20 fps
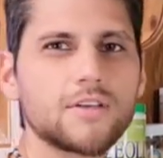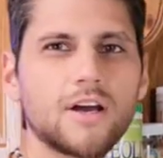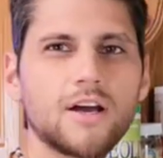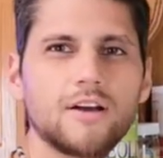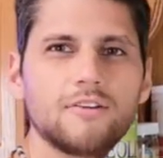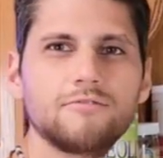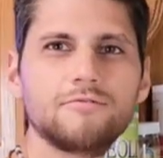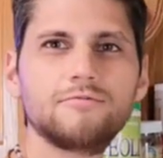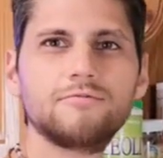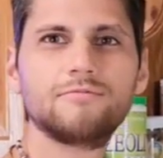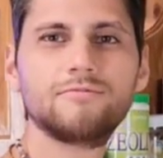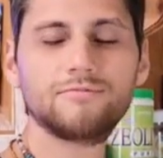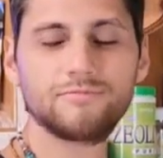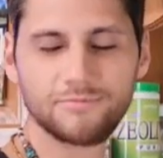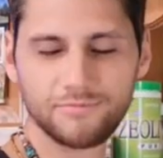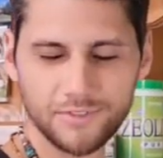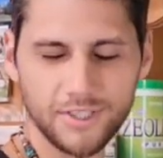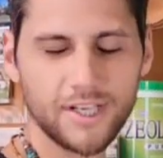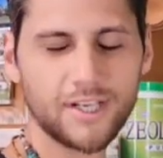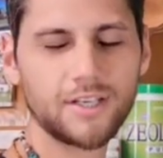I've
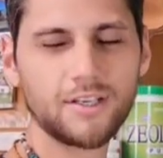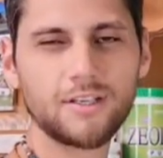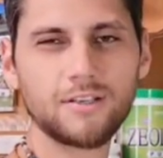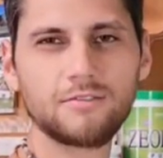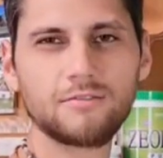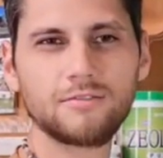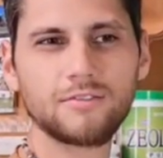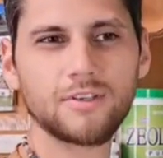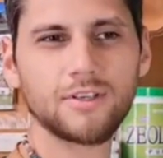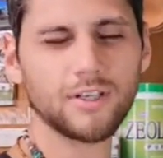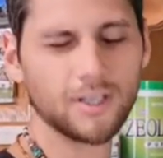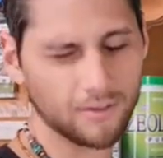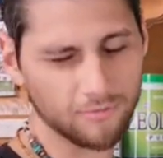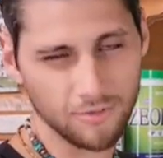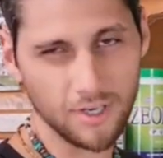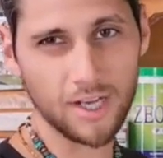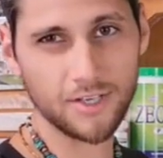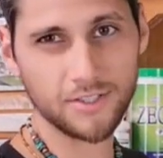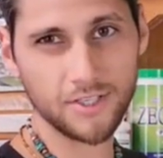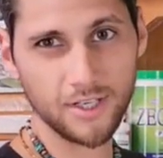taken it and I've
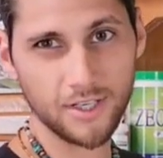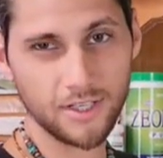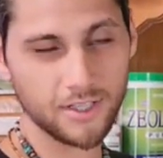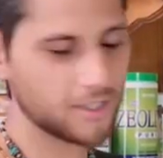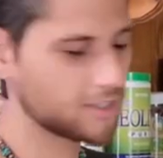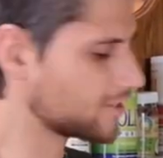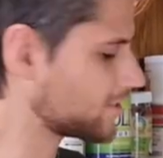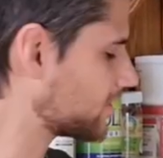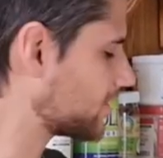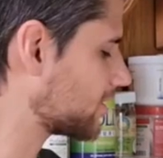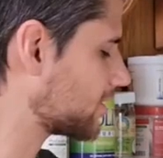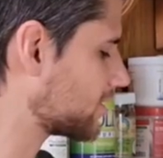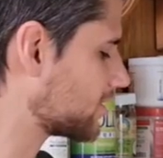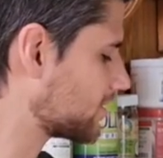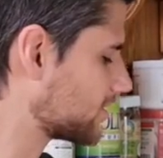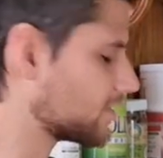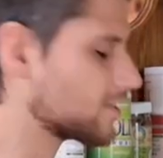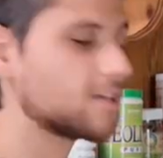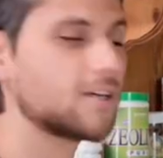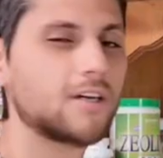not taken it, and
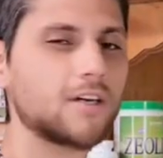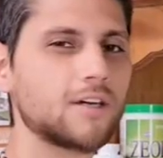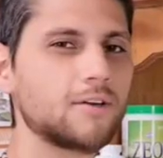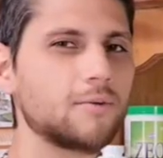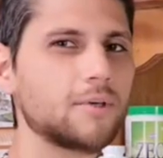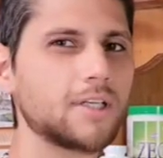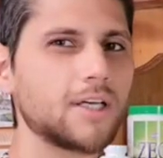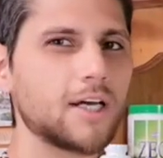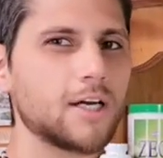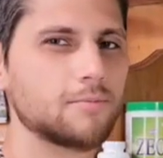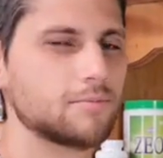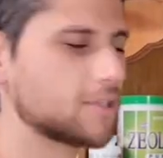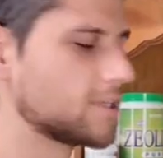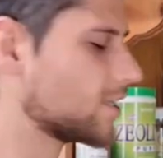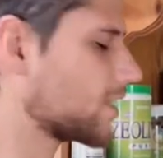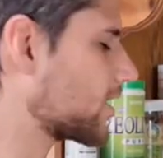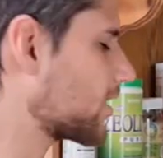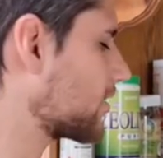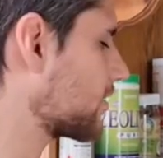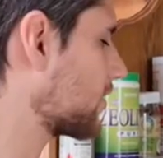it really helps a
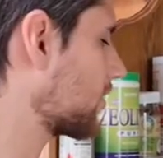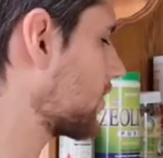lot.